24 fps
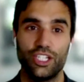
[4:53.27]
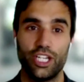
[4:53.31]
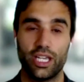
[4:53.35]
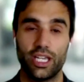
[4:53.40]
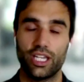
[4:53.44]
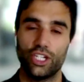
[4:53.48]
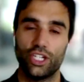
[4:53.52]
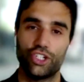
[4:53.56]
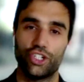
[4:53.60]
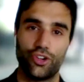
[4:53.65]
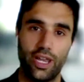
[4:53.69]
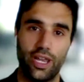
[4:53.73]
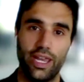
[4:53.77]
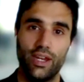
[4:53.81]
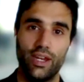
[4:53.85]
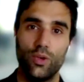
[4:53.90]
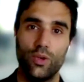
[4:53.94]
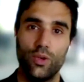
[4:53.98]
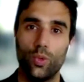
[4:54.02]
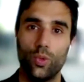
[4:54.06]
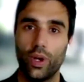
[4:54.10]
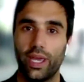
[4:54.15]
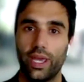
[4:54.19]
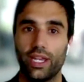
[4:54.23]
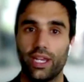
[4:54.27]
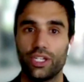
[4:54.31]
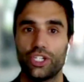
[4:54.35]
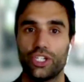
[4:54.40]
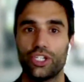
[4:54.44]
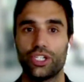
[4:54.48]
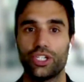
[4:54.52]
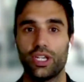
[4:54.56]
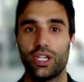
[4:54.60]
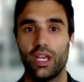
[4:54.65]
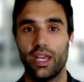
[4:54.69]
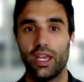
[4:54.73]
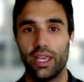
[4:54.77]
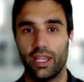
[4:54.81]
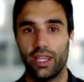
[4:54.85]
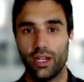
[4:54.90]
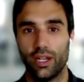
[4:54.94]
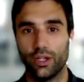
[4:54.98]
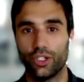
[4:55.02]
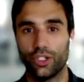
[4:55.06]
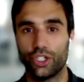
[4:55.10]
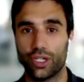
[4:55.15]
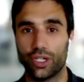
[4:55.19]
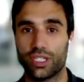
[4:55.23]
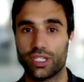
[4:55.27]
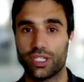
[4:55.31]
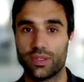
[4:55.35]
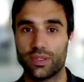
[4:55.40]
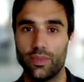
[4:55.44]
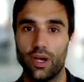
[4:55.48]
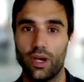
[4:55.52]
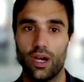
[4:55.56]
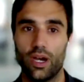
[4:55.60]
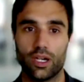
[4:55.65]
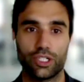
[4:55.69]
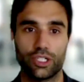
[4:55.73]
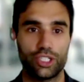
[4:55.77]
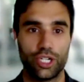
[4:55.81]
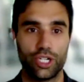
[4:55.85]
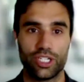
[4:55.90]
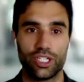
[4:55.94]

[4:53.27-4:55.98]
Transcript: Checkertrade, Which, Trustmark,